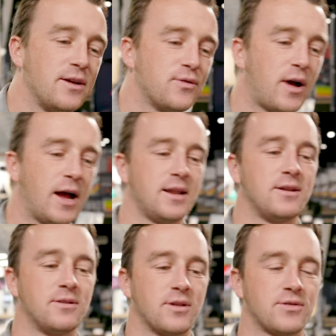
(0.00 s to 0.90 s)
Yep. I
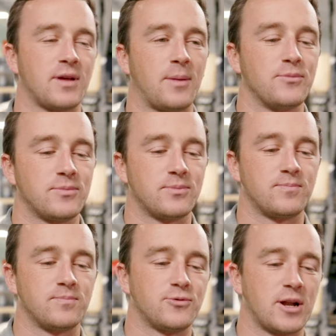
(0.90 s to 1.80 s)
didn't. This I'm
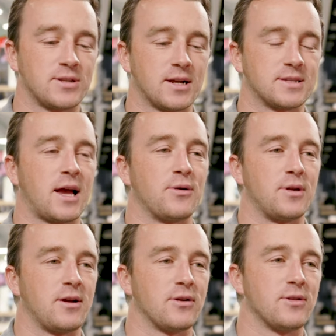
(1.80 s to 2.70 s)
trying to talk sound
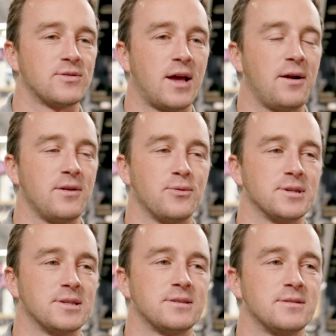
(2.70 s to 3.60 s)
here. The sound
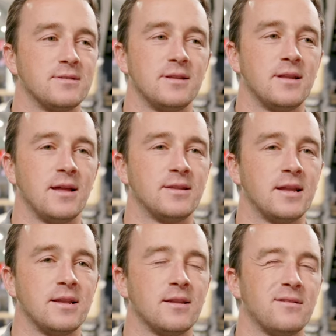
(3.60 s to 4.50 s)
was, it
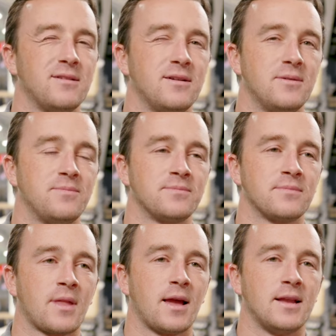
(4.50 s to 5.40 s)
didn't,
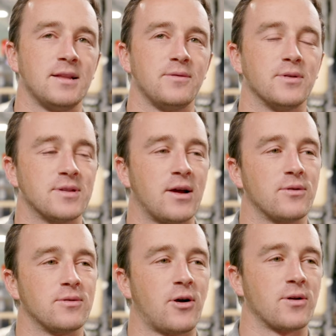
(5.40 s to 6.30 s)
it didn't even
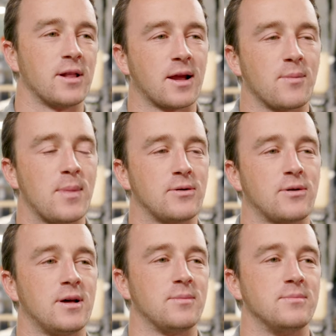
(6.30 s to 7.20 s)
sound hardly like a metal
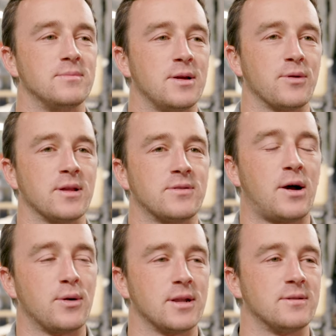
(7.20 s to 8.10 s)
club. It was. It
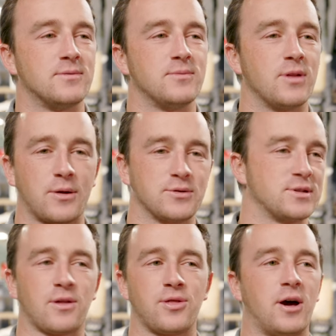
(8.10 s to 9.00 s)
sounded like it was
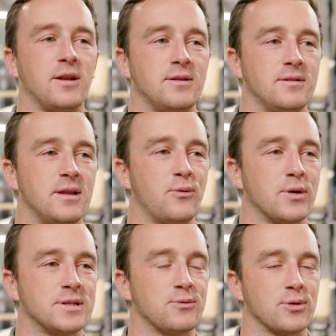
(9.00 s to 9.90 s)
just a thud. It yeah.
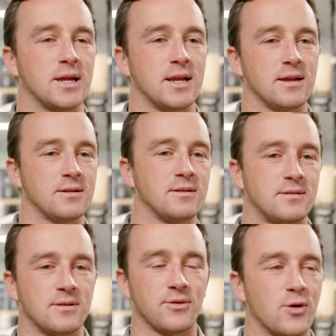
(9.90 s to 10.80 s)
wasn't really.
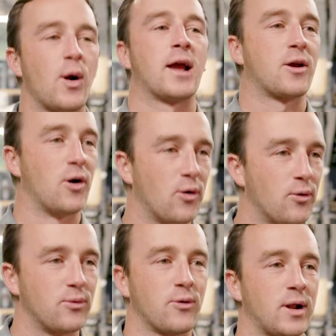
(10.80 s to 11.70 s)
There was no
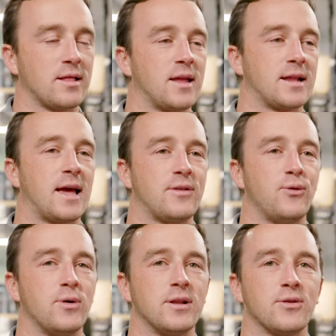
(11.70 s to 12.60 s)
echo or anything like that
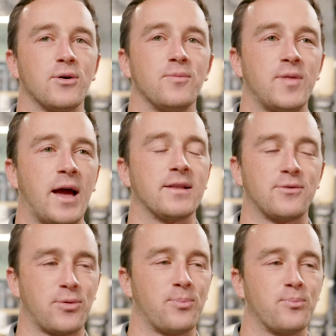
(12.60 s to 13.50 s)
to it. So
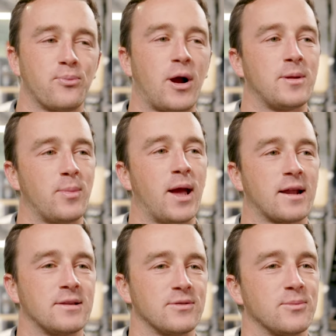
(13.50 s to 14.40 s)
that brought me
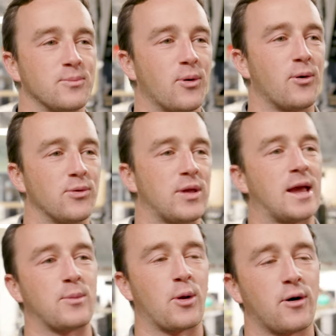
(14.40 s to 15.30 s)
back to some old
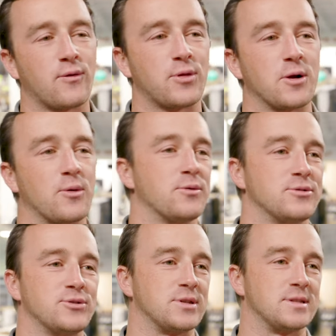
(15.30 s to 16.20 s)
time golf there, where it
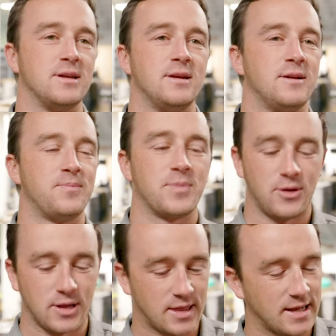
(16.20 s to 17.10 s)
was just
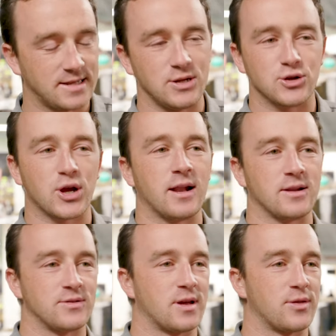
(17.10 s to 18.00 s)
you hit that tee shot and
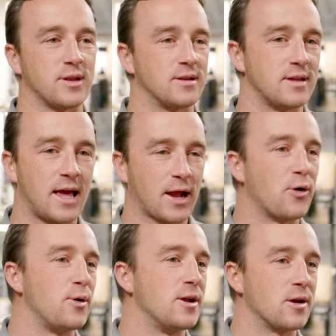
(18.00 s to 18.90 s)
it's nothing
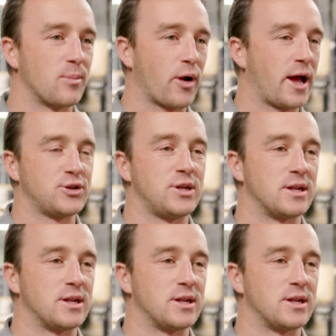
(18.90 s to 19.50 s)
echoey or brashy.